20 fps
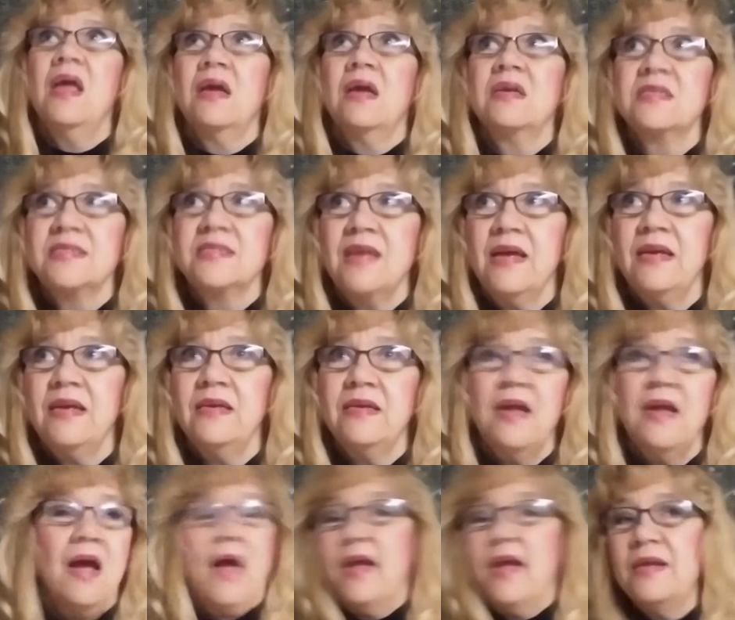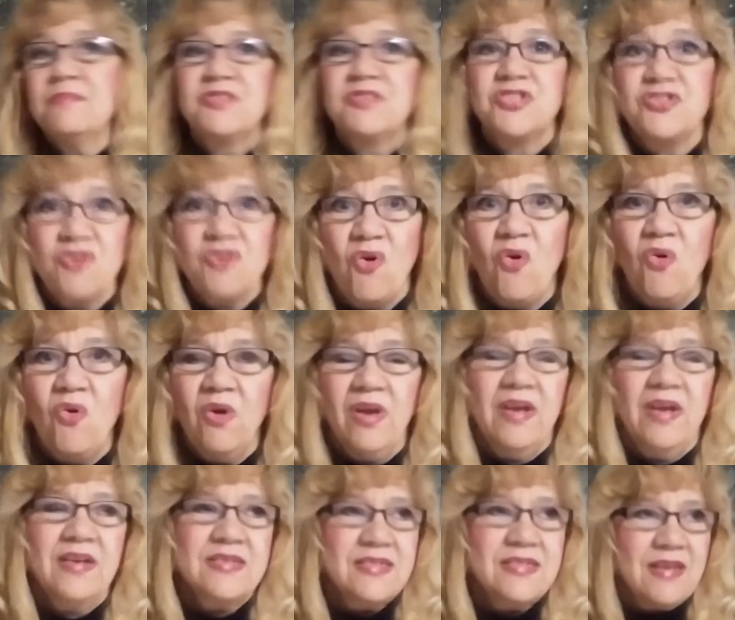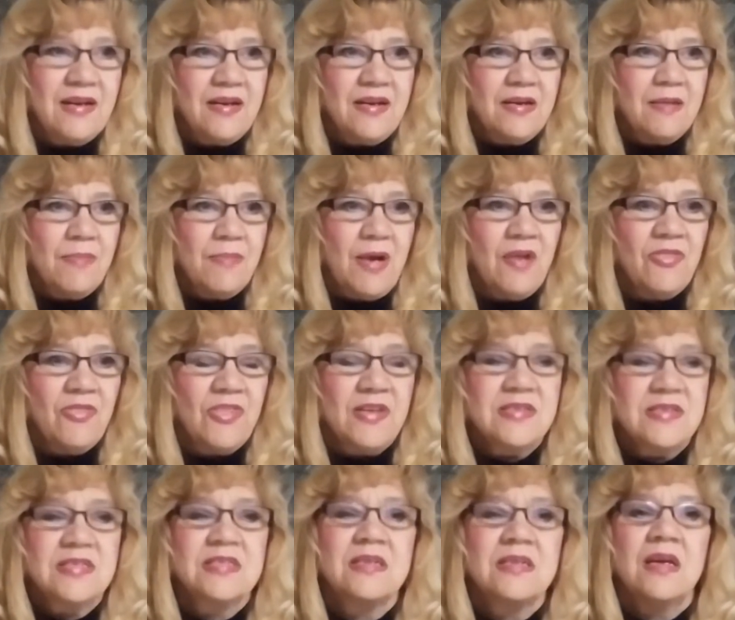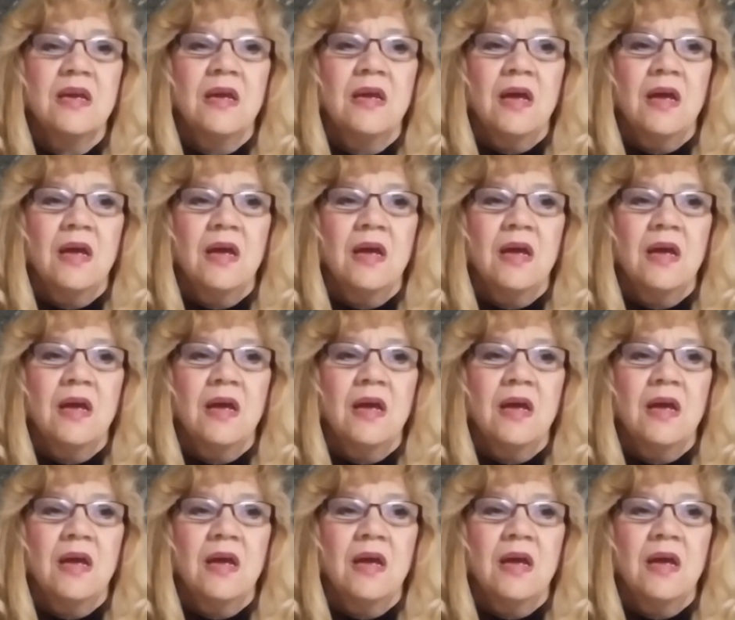Excited. I am so excited about this.